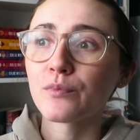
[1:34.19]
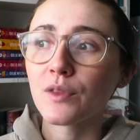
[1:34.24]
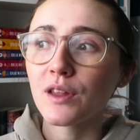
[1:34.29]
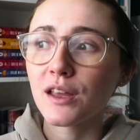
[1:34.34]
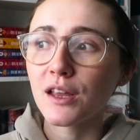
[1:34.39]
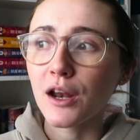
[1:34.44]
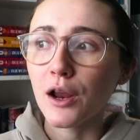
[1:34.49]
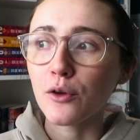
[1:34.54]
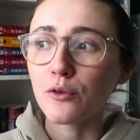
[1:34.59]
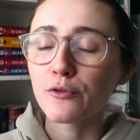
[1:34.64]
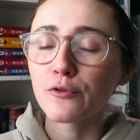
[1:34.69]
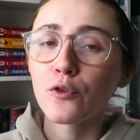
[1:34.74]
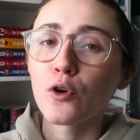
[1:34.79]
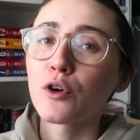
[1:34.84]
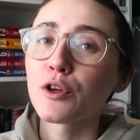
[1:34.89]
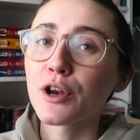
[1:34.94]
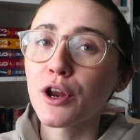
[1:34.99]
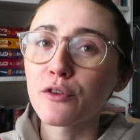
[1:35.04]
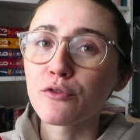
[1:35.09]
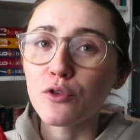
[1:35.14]
you know,
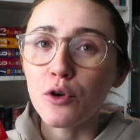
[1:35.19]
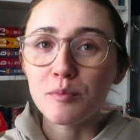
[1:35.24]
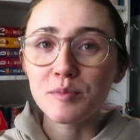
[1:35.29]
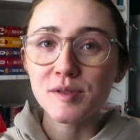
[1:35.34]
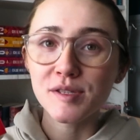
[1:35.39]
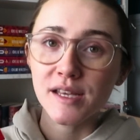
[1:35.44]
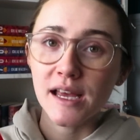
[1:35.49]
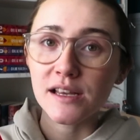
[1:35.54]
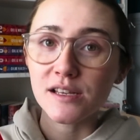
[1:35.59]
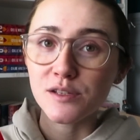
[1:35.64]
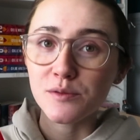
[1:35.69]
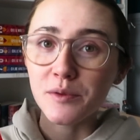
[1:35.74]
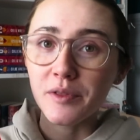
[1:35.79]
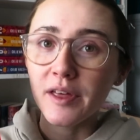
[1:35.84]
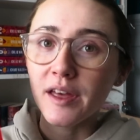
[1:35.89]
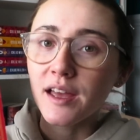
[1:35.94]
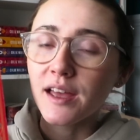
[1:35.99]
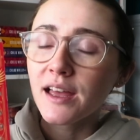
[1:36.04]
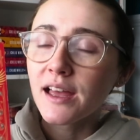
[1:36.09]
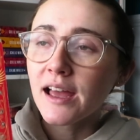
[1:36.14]
falling over obsessed with
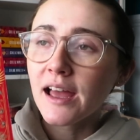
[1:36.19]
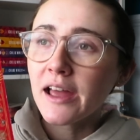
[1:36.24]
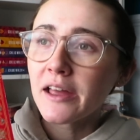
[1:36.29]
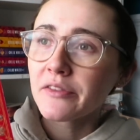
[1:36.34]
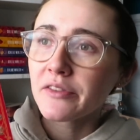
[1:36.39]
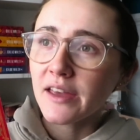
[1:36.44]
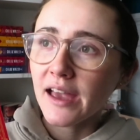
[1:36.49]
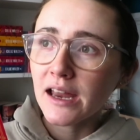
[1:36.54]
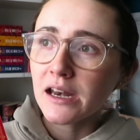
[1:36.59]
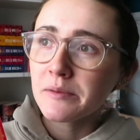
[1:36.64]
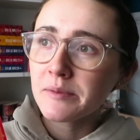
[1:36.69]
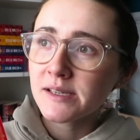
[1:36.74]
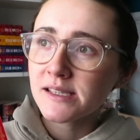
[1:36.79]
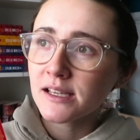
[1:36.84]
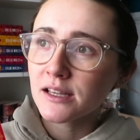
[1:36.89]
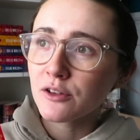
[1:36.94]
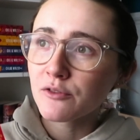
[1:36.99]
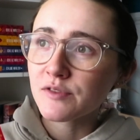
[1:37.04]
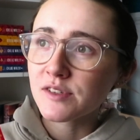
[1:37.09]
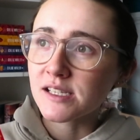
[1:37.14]
it. The enemies
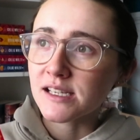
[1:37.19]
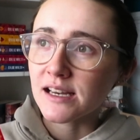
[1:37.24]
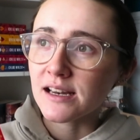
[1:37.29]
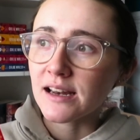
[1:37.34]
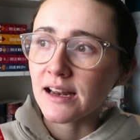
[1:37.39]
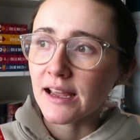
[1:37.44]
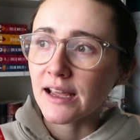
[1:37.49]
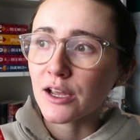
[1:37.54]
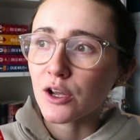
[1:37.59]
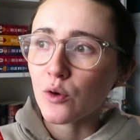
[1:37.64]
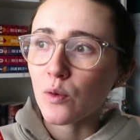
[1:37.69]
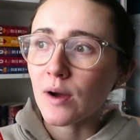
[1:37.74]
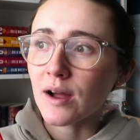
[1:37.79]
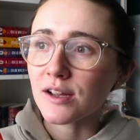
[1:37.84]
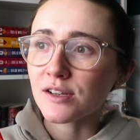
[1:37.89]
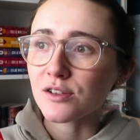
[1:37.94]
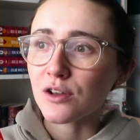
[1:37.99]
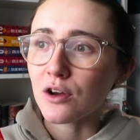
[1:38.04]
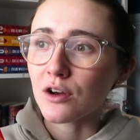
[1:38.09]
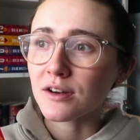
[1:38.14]
to lovers didn't hit quite
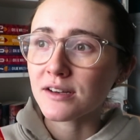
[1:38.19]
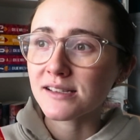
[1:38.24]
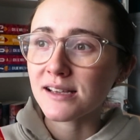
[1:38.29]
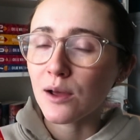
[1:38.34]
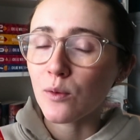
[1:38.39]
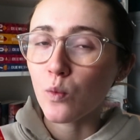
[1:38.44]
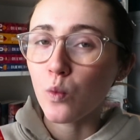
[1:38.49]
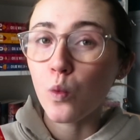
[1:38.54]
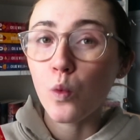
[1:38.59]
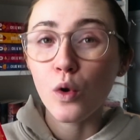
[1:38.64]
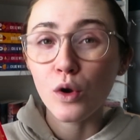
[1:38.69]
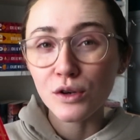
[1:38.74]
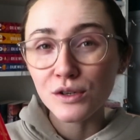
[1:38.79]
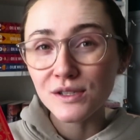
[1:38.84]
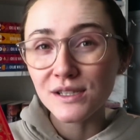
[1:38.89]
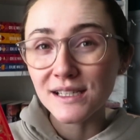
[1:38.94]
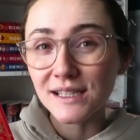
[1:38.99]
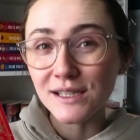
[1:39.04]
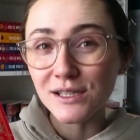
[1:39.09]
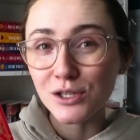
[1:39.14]
as hard as I
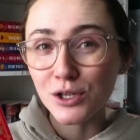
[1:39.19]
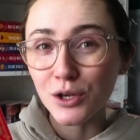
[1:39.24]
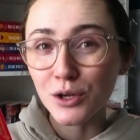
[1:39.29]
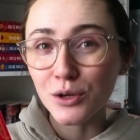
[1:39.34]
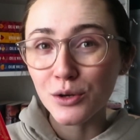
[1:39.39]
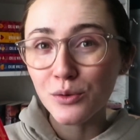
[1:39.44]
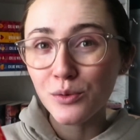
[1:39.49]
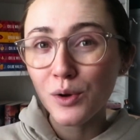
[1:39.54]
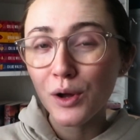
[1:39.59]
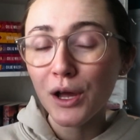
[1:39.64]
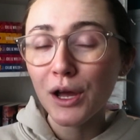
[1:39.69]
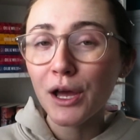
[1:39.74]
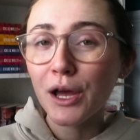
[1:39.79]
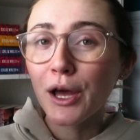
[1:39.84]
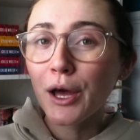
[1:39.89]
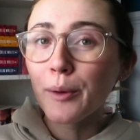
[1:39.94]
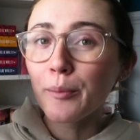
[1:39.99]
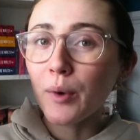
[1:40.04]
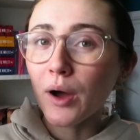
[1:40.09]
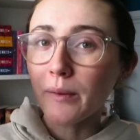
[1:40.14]
wanted it to,
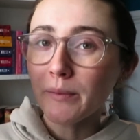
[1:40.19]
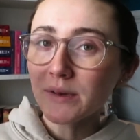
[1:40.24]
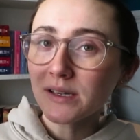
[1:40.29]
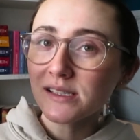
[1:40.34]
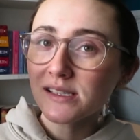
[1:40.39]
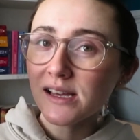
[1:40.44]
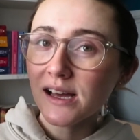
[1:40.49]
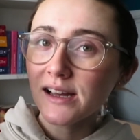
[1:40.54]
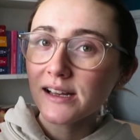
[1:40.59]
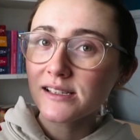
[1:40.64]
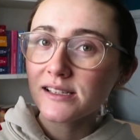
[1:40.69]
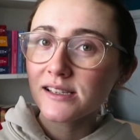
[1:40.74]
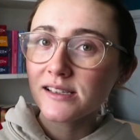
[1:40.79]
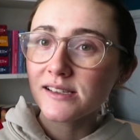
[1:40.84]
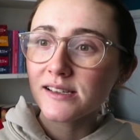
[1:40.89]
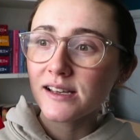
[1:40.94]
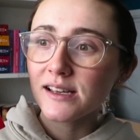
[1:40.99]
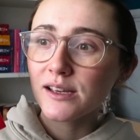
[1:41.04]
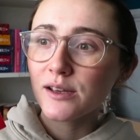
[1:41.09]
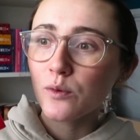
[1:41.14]
but I'm excited to
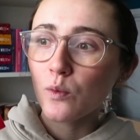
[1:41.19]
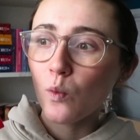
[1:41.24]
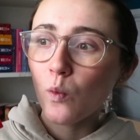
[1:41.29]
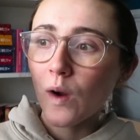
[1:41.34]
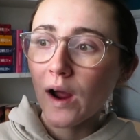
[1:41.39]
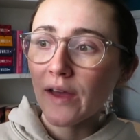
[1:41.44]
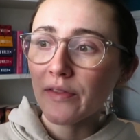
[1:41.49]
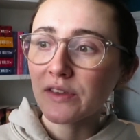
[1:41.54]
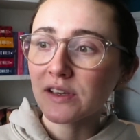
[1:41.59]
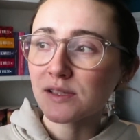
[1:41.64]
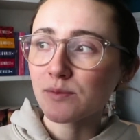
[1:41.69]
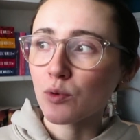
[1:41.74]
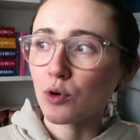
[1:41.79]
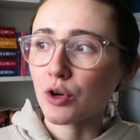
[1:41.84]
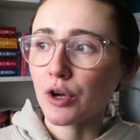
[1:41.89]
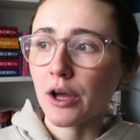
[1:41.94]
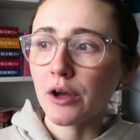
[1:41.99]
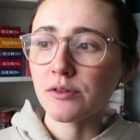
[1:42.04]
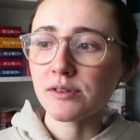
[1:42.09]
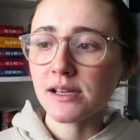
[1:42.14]
see where this
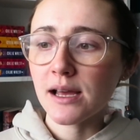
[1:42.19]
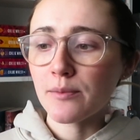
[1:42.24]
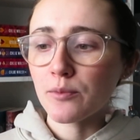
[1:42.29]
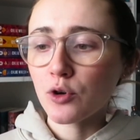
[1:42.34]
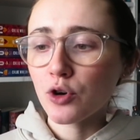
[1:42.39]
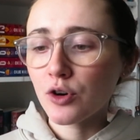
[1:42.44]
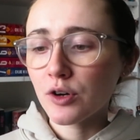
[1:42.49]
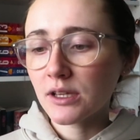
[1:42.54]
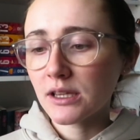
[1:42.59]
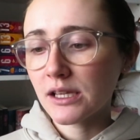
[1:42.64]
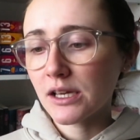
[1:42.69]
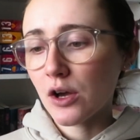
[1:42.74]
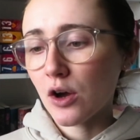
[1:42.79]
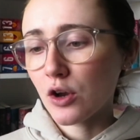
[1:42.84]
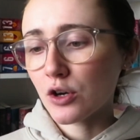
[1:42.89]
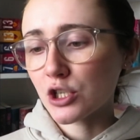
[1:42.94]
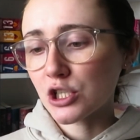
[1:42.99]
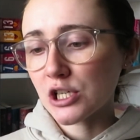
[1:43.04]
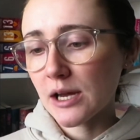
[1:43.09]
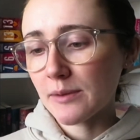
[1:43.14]
book goes. I'm currently
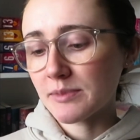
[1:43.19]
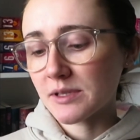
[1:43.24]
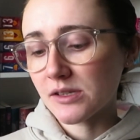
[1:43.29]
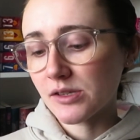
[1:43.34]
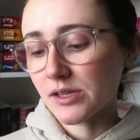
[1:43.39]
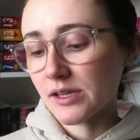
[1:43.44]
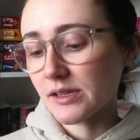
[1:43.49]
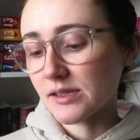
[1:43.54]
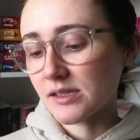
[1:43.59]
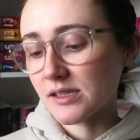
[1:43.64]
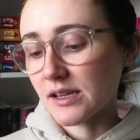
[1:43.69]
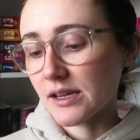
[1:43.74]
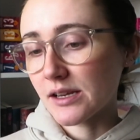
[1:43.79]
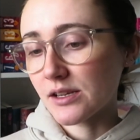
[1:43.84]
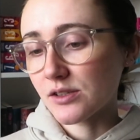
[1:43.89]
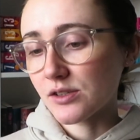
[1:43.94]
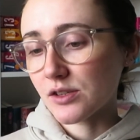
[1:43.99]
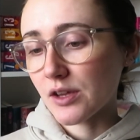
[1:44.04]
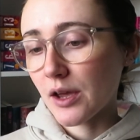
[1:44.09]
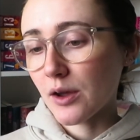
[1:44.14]
on chapter
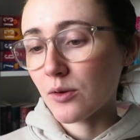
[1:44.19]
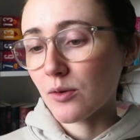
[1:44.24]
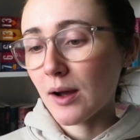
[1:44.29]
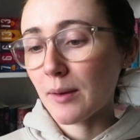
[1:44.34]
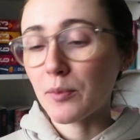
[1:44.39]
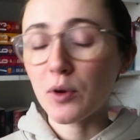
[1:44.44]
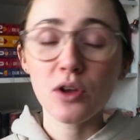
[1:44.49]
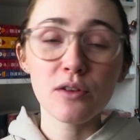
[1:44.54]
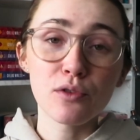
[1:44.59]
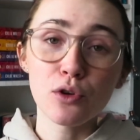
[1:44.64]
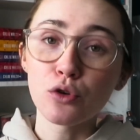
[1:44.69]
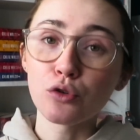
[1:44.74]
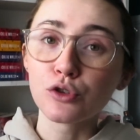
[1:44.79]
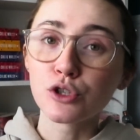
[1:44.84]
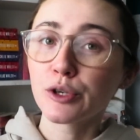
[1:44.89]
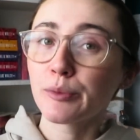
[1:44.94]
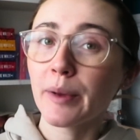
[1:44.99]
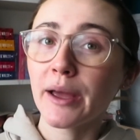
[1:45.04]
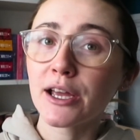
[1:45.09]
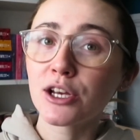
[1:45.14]
16, so I'm not even
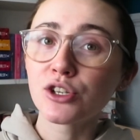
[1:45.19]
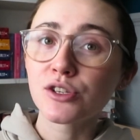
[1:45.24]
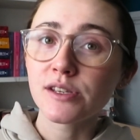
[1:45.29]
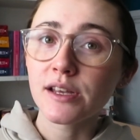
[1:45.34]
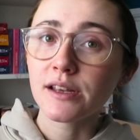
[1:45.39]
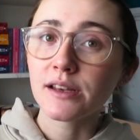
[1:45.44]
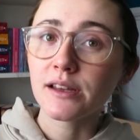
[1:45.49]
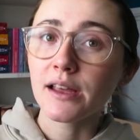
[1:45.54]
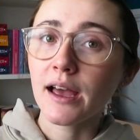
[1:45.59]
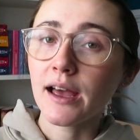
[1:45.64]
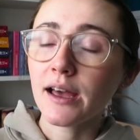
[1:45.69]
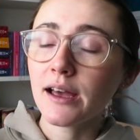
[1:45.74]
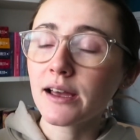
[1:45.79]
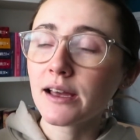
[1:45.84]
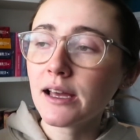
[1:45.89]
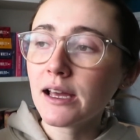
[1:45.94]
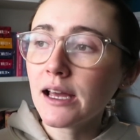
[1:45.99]
100 pages in yet.